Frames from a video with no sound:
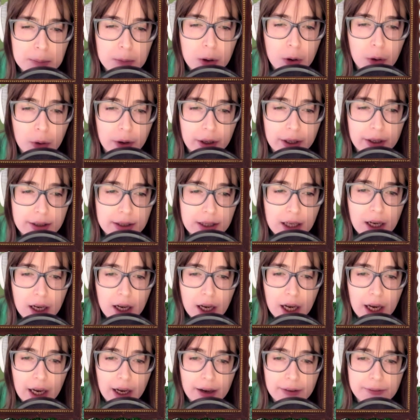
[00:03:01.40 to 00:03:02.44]
Court
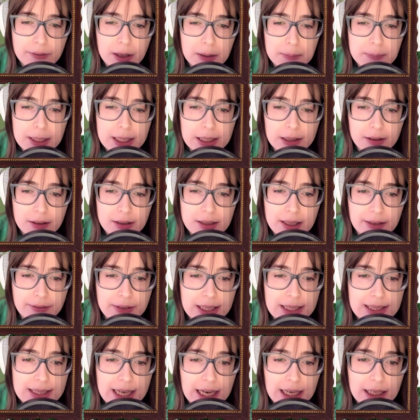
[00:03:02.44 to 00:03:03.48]
of Appeals of
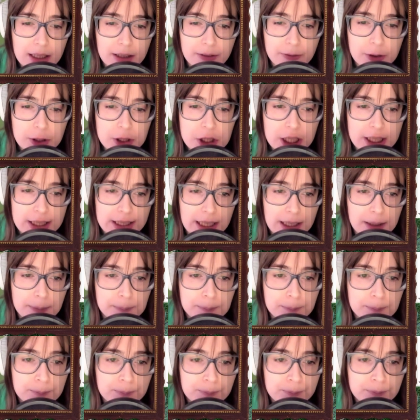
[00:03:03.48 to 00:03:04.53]
the State of Virginia.
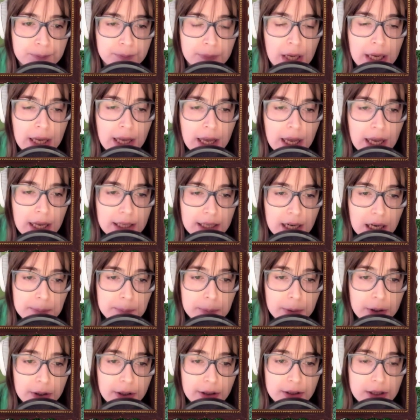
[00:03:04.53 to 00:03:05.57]

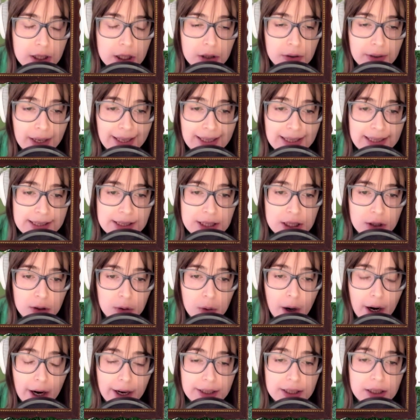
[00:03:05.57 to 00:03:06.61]
Number
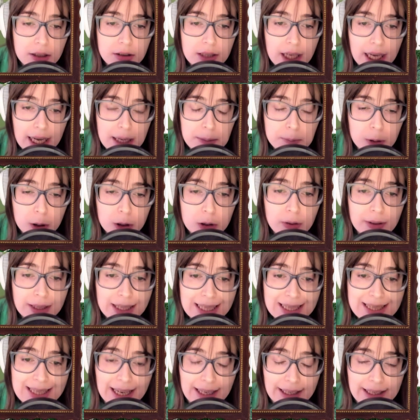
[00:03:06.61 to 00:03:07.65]
292, argued April
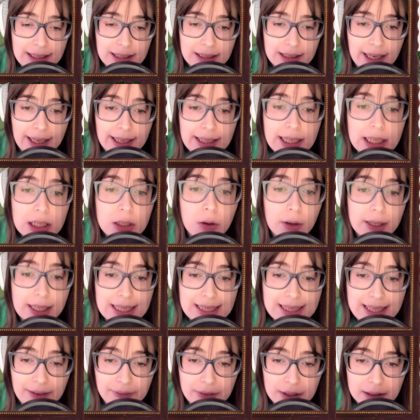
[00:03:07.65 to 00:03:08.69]
22nd,
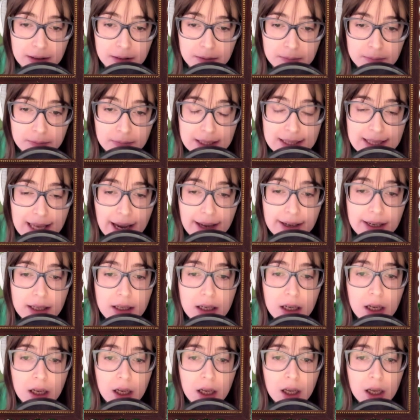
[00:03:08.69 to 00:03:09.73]
1927. Decided
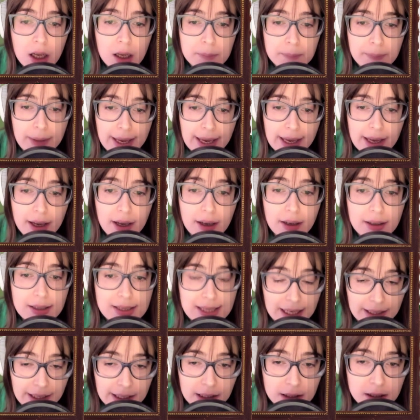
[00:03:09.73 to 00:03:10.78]
May
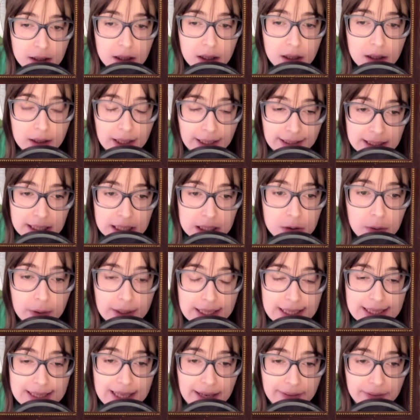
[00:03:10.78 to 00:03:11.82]
2nd,
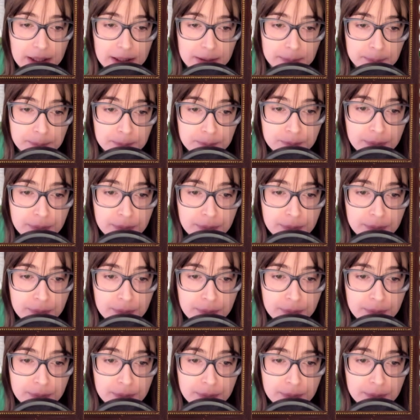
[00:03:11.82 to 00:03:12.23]
1927.